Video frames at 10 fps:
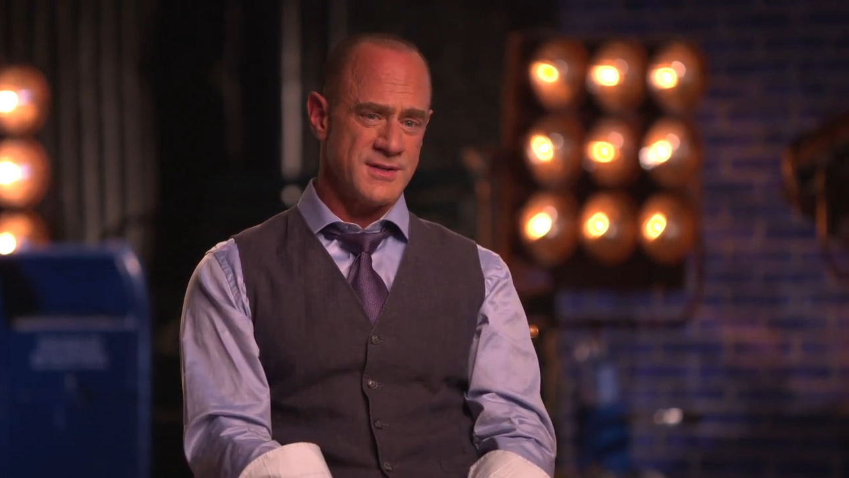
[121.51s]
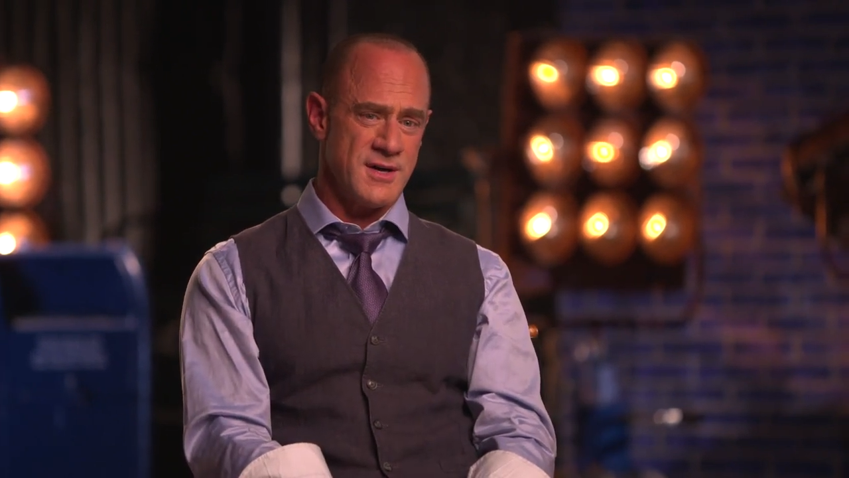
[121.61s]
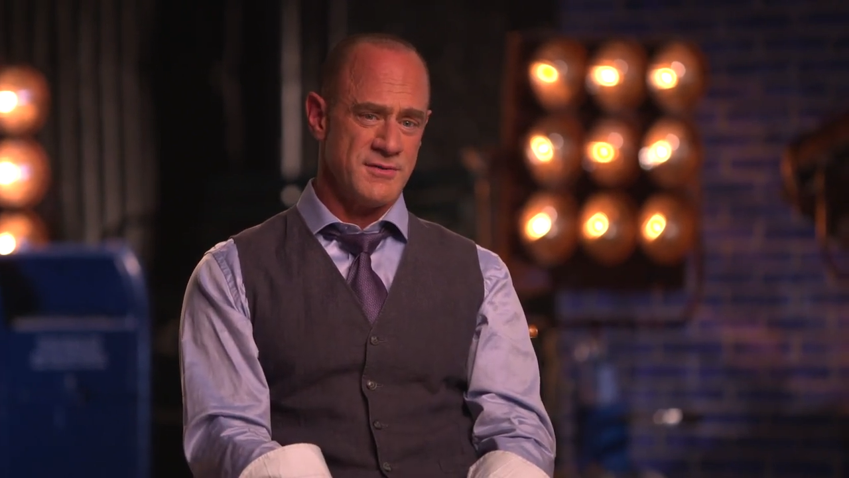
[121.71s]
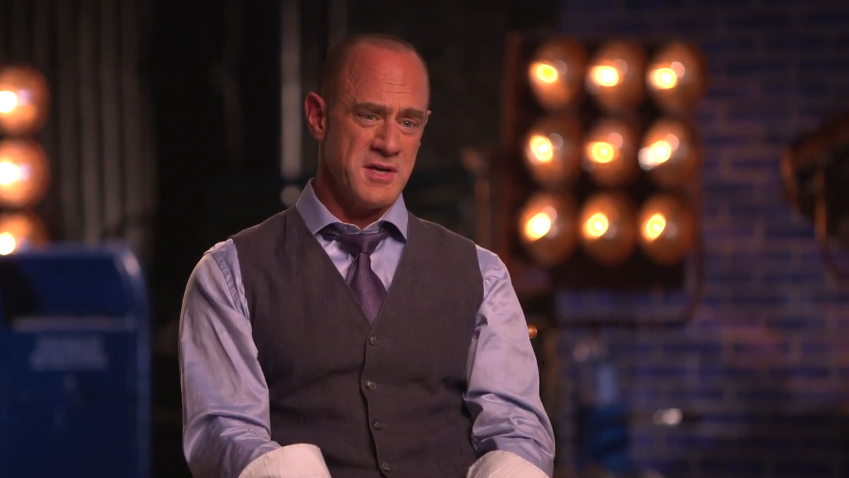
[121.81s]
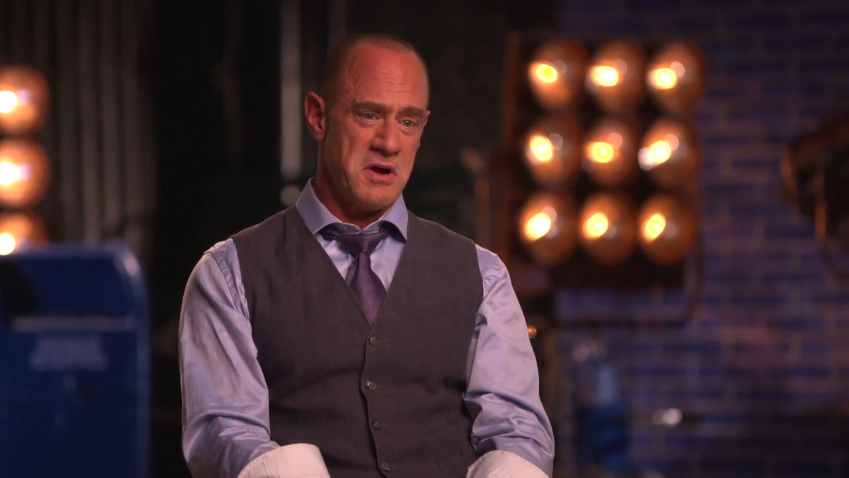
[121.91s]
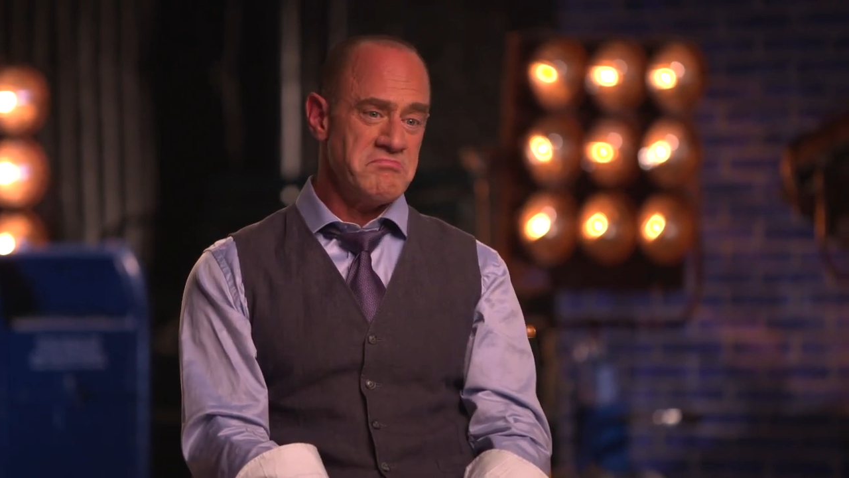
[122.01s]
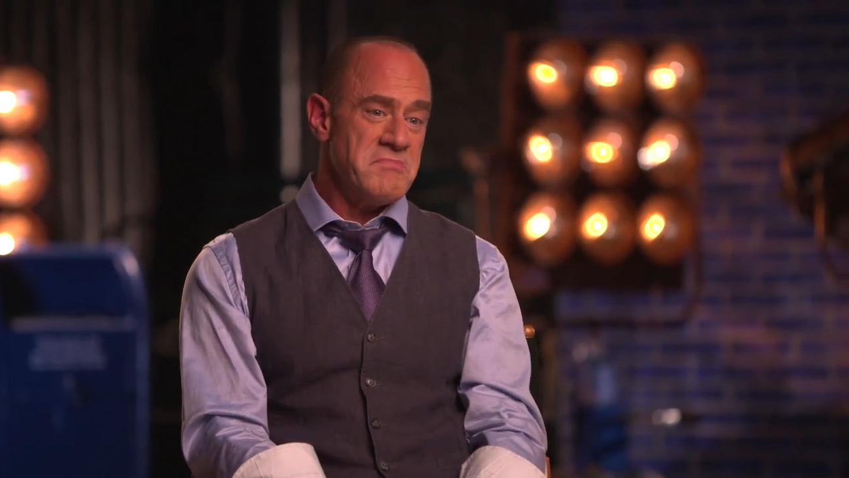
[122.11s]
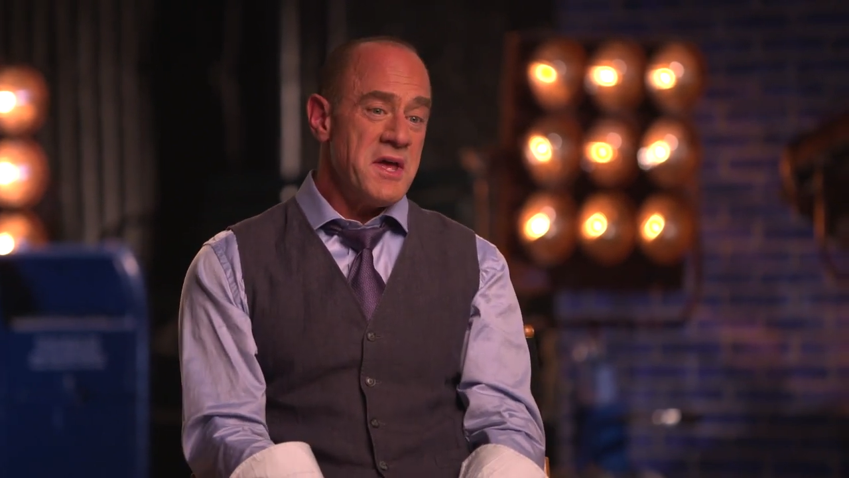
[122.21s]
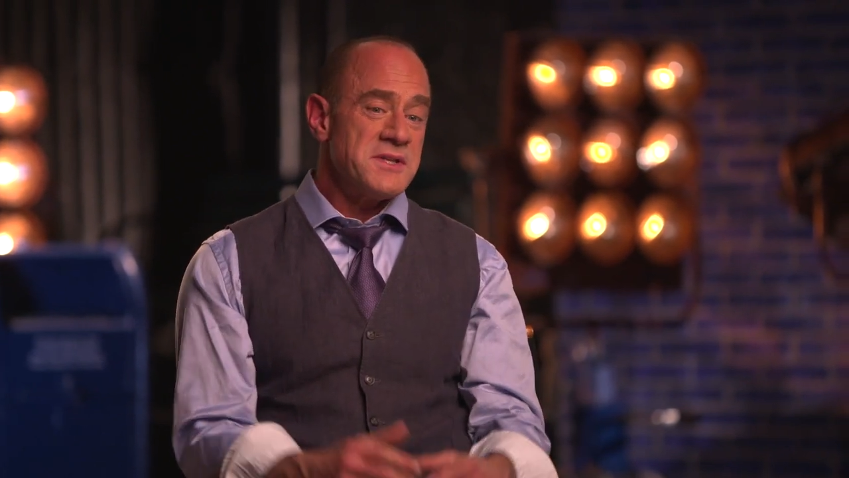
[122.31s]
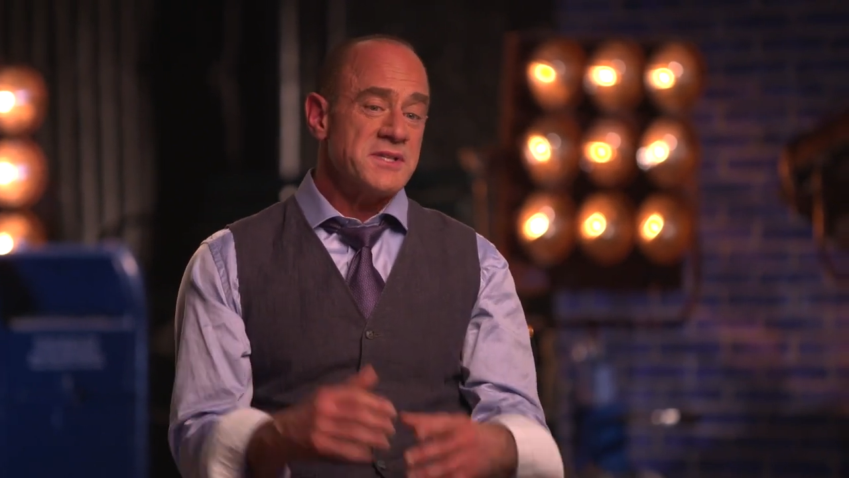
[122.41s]
So, you know,
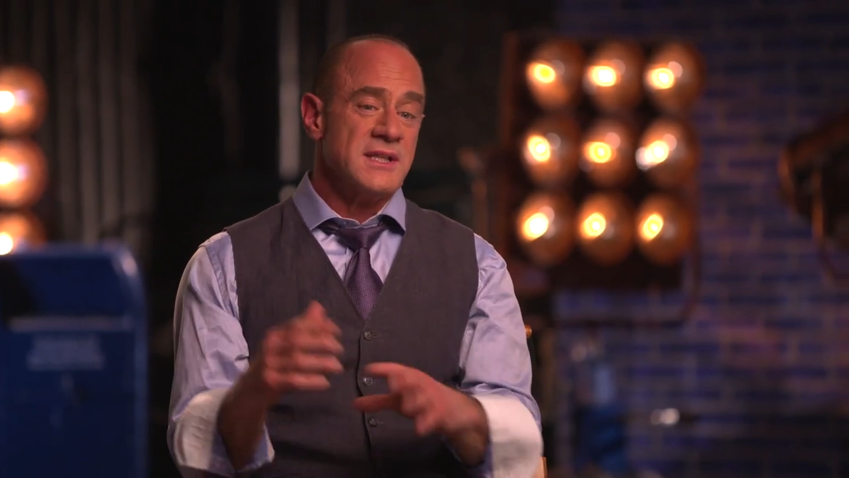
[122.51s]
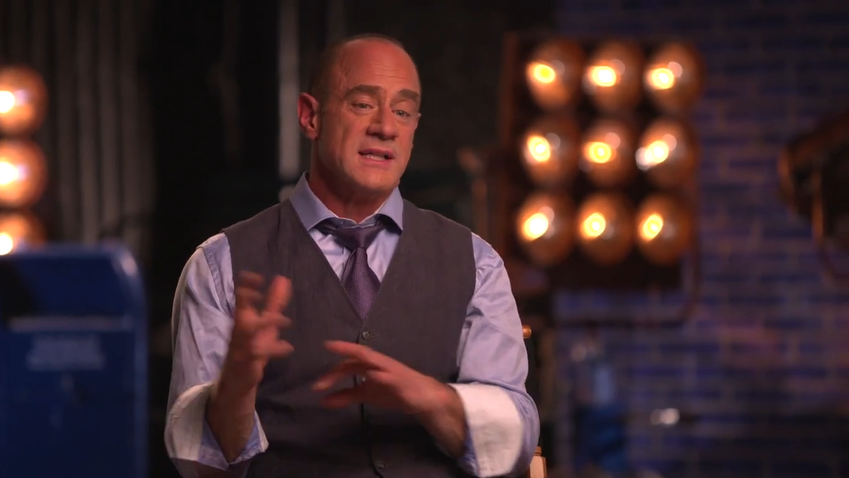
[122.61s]
it's a